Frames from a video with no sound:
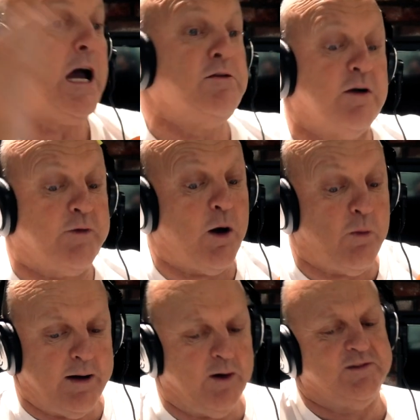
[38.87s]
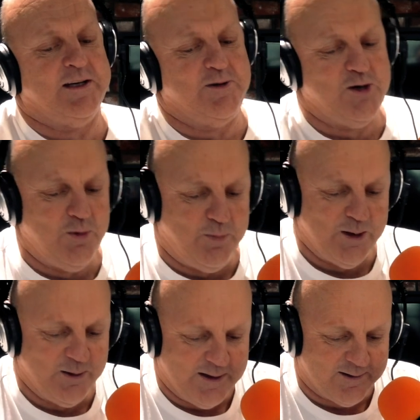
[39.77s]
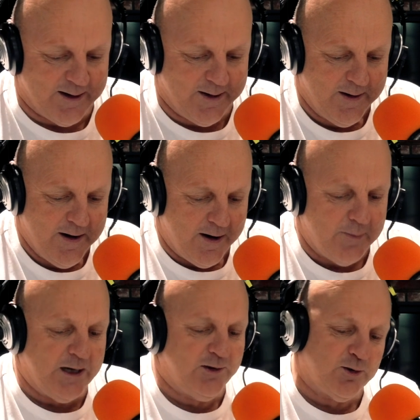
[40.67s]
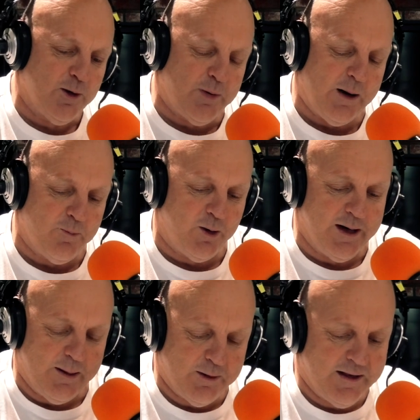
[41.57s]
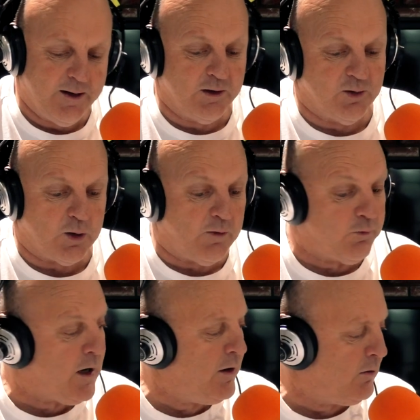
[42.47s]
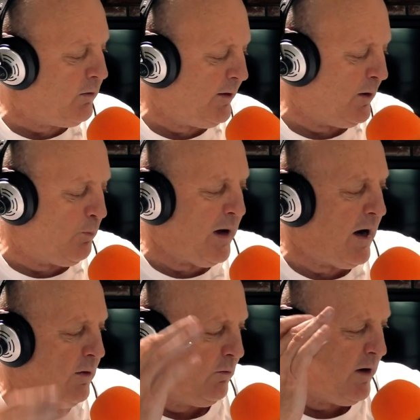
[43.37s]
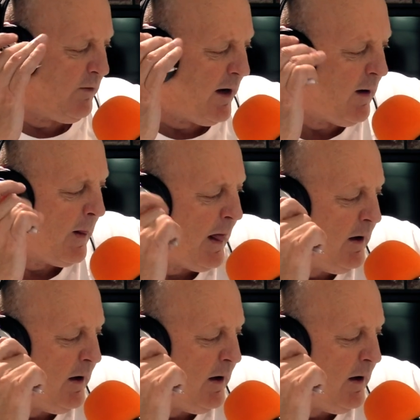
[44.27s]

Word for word: He goes, I've got one. I said, you beauty. So I made sure he pumped mine up, and then I took off, road around the Barwon River.